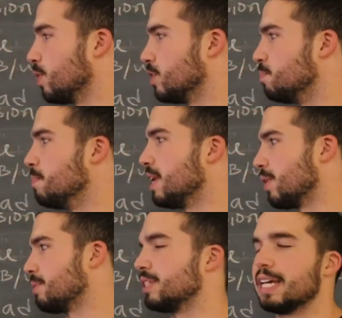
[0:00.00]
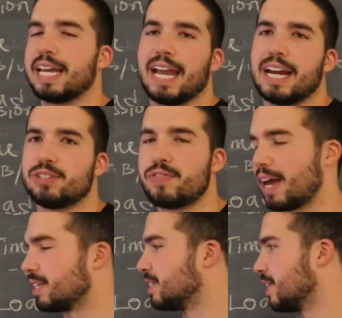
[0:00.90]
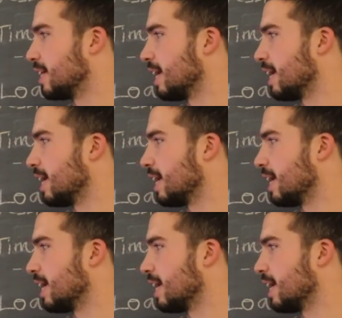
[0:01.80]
as many reps as they can, as fast as they